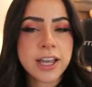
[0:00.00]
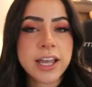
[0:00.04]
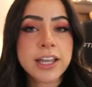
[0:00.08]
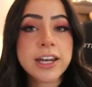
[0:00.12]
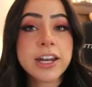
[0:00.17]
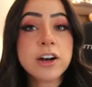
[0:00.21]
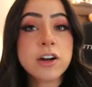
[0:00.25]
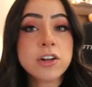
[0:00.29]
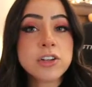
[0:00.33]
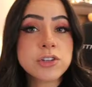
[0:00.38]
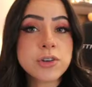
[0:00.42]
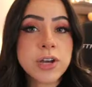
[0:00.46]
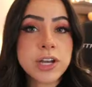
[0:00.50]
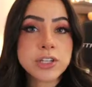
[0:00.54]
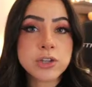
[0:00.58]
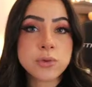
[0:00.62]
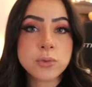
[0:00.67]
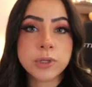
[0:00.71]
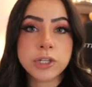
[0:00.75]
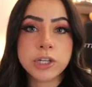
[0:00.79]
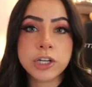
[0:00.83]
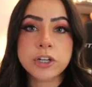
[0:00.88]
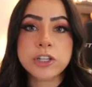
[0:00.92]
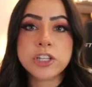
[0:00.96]
And it also has a
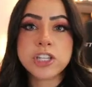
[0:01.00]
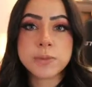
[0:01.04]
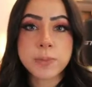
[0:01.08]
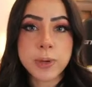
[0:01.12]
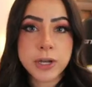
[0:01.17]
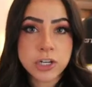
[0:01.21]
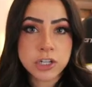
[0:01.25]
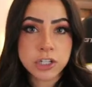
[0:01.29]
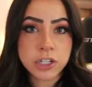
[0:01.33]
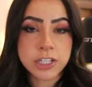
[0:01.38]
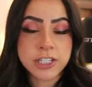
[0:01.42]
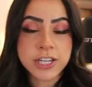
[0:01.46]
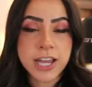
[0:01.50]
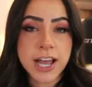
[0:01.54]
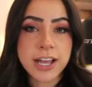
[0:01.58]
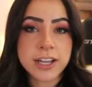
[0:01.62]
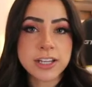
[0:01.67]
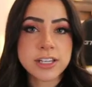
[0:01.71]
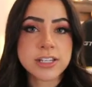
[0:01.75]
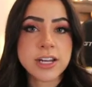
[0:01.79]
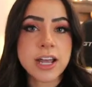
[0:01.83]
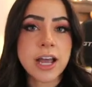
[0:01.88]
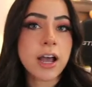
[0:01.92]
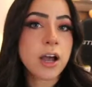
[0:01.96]
really good special
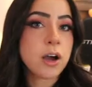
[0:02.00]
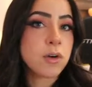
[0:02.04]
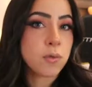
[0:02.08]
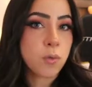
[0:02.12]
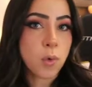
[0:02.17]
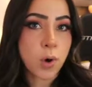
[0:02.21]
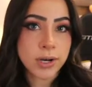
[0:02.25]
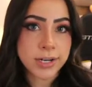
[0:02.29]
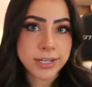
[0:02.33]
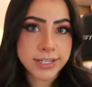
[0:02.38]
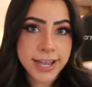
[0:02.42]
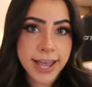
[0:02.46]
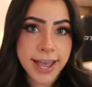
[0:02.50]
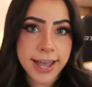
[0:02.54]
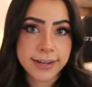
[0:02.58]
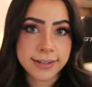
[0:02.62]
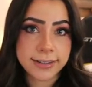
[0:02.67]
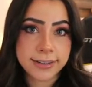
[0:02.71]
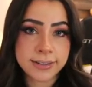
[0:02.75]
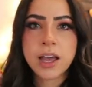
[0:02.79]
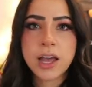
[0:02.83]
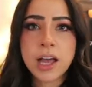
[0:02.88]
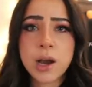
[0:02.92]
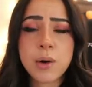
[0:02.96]
attack stat of
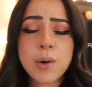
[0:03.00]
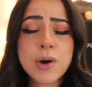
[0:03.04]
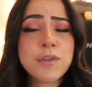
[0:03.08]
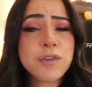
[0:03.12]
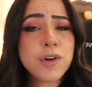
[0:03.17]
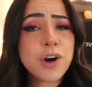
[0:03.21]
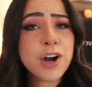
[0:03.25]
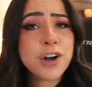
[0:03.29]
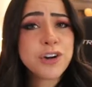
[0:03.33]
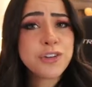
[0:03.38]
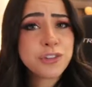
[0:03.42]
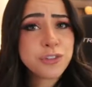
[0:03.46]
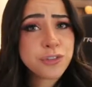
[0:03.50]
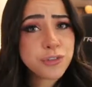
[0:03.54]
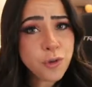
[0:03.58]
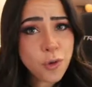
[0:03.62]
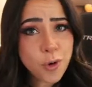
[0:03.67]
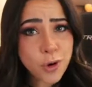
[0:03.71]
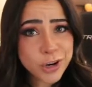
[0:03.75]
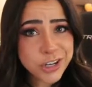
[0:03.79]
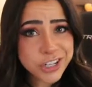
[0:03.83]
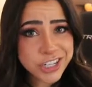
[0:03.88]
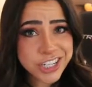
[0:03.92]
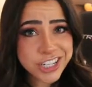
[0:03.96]
110. However,
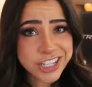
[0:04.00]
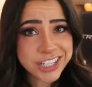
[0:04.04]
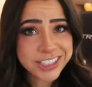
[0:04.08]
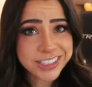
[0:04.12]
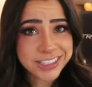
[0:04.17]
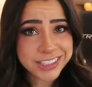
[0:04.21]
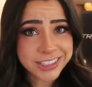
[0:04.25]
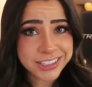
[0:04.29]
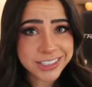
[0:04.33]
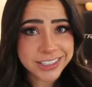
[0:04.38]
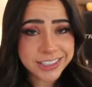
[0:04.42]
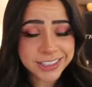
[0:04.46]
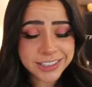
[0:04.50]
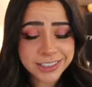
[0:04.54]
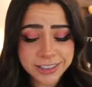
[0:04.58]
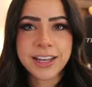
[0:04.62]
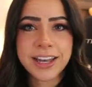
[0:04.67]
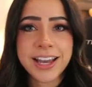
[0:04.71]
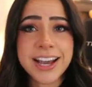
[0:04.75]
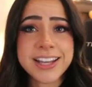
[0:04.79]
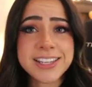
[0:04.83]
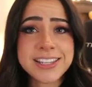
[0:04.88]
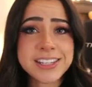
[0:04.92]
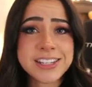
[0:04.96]
unfortunately,
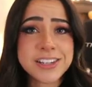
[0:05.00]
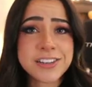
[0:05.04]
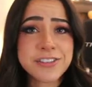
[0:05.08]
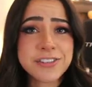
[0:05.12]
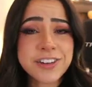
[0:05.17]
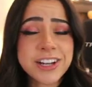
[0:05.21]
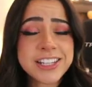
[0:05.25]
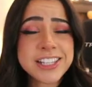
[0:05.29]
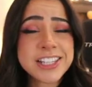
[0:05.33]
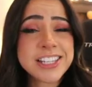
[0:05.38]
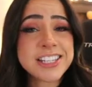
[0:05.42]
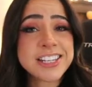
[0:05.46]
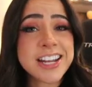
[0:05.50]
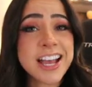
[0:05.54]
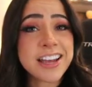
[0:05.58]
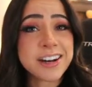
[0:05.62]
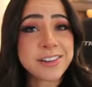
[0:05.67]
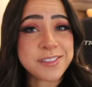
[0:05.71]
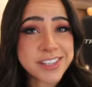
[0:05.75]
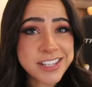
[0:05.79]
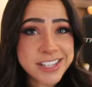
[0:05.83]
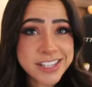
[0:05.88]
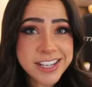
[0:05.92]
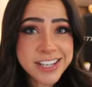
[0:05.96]
it has a defense stat
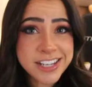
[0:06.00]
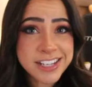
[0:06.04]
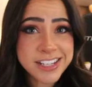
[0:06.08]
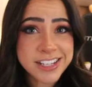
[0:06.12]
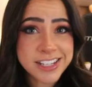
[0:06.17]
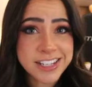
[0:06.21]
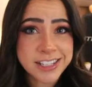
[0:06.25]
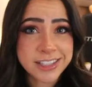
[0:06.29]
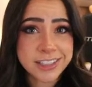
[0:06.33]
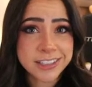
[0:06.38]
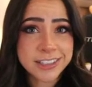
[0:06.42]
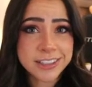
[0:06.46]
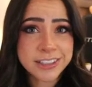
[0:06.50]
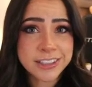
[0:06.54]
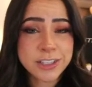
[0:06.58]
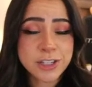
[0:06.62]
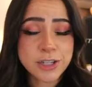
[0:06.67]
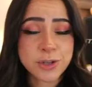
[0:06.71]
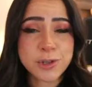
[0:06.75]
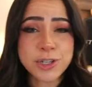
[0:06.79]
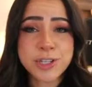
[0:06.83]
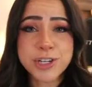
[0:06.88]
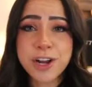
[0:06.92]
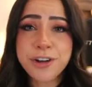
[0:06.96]
of 60,
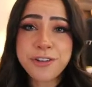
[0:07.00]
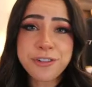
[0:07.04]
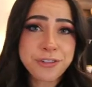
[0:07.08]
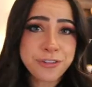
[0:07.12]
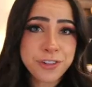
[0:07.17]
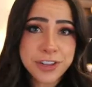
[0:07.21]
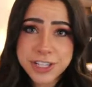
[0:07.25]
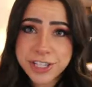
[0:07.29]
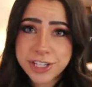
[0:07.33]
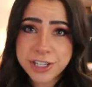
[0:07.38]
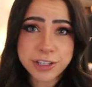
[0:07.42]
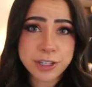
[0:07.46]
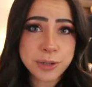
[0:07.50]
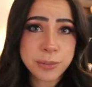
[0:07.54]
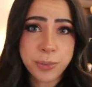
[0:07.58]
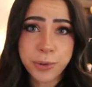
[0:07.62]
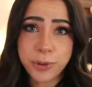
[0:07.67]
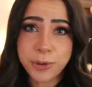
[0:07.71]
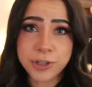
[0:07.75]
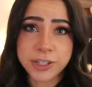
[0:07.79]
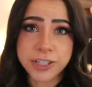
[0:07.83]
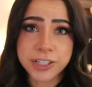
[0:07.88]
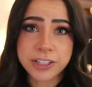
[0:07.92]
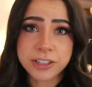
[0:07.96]
so it's not physically
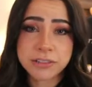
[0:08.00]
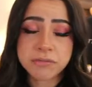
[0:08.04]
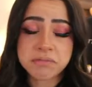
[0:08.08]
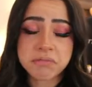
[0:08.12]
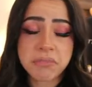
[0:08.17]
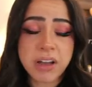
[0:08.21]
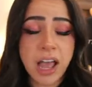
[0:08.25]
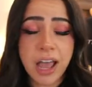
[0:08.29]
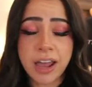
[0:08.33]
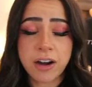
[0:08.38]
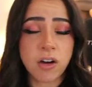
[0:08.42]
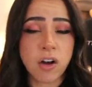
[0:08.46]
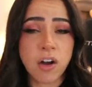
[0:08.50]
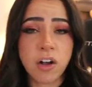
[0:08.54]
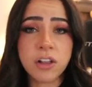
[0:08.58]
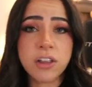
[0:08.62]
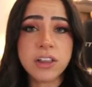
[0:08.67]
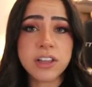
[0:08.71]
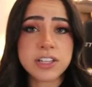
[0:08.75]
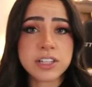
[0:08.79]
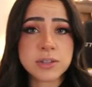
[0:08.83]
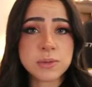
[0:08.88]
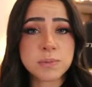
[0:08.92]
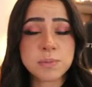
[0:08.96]
bulky at
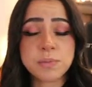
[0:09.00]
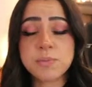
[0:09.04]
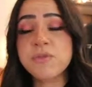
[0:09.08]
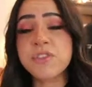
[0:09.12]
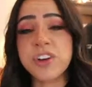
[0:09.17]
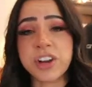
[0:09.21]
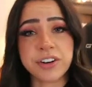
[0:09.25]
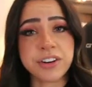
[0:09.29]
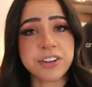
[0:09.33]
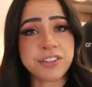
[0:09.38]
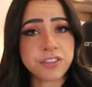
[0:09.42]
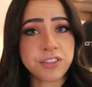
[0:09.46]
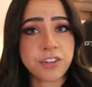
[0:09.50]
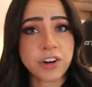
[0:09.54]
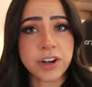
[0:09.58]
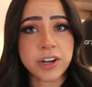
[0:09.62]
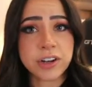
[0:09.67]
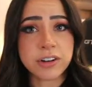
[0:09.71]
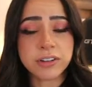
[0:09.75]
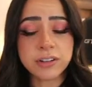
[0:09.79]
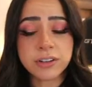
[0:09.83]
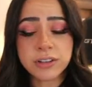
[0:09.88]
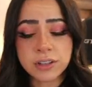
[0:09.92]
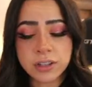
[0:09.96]
all, it's very
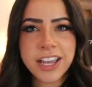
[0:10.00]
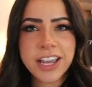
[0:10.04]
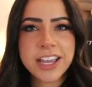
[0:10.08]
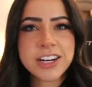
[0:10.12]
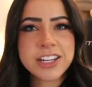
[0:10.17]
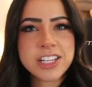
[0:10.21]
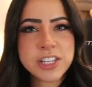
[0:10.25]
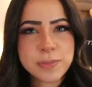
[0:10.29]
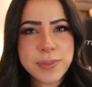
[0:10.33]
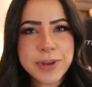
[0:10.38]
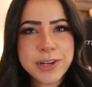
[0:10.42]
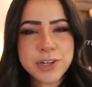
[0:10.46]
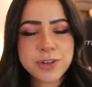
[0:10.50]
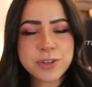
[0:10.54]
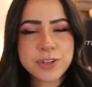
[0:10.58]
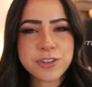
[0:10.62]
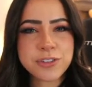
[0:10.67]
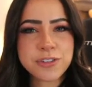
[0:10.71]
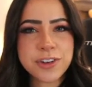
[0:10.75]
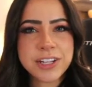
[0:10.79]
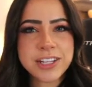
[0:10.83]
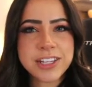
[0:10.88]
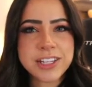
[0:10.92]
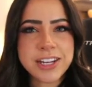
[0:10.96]
frail, and a special
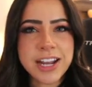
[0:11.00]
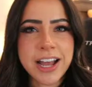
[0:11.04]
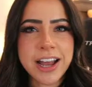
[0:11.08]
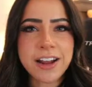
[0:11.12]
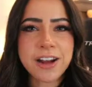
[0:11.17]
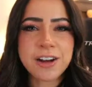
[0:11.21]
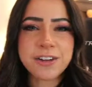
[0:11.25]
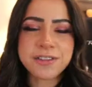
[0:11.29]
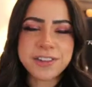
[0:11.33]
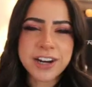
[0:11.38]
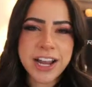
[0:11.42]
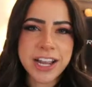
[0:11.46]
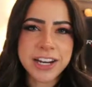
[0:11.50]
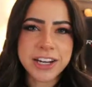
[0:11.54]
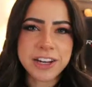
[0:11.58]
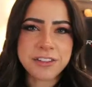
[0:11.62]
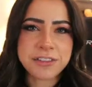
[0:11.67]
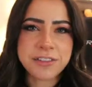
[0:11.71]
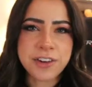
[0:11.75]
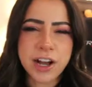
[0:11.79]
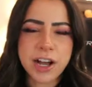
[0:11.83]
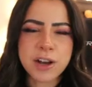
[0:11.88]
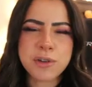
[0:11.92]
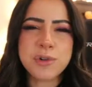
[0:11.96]
defense stat of
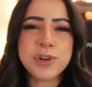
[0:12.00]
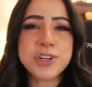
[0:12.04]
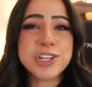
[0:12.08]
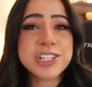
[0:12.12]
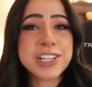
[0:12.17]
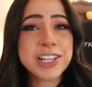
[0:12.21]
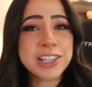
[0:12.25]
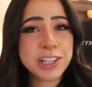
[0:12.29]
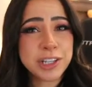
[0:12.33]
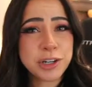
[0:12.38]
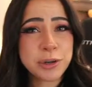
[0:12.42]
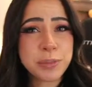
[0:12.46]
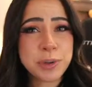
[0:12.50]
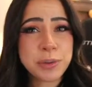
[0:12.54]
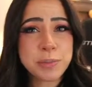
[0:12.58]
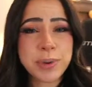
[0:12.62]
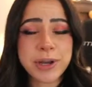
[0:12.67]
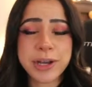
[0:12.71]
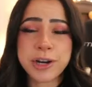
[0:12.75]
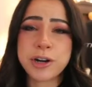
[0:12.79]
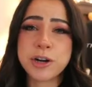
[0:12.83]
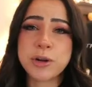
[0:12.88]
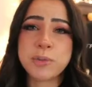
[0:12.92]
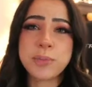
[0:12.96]
95, which is a little bit
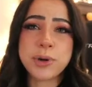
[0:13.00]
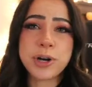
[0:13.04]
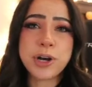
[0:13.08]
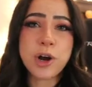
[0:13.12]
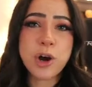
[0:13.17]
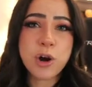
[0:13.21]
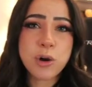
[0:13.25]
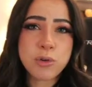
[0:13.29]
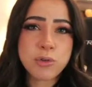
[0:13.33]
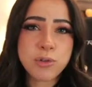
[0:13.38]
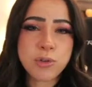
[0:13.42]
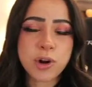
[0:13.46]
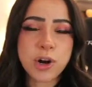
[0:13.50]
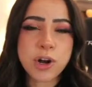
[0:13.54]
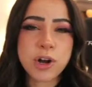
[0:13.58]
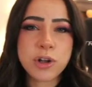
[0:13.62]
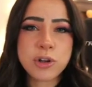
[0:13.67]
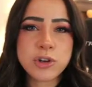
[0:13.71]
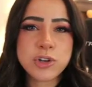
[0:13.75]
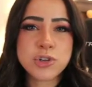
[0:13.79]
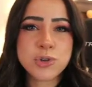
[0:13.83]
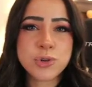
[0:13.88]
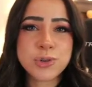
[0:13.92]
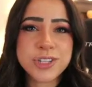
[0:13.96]
better, but overall,
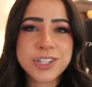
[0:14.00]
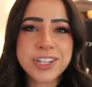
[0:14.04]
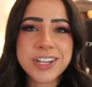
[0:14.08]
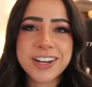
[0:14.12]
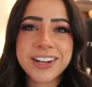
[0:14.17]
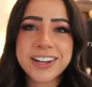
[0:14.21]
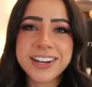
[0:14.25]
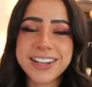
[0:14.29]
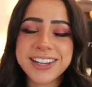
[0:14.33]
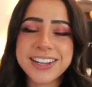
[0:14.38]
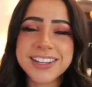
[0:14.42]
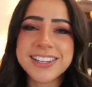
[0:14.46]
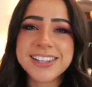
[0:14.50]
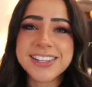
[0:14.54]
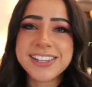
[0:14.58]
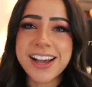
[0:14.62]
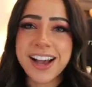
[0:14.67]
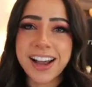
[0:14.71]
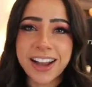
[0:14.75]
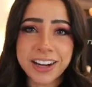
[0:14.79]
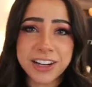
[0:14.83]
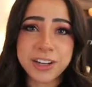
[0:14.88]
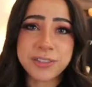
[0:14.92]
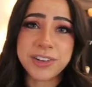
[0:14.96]
Jolteon is
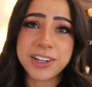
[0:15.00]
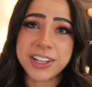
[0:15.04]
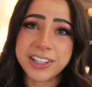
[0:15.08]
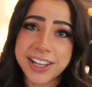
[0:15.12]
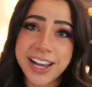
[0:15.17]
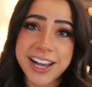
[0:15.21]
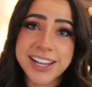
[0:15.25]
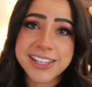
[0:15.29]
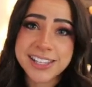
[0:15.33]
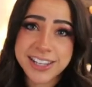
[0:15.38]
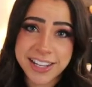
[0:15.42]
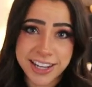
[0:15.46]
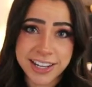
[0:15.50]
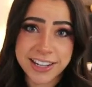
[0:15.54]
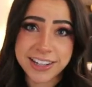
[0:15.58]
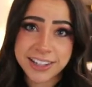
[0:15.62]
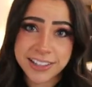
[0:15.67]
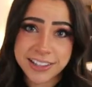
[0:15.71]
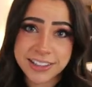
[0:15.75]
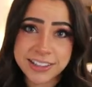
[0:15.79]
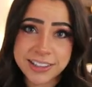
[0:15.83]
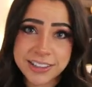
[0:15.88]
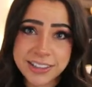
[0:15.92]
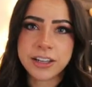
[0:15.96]
kind of a glass
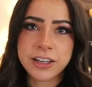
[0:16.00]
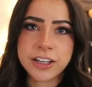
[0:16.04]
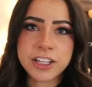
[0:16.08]
cannon.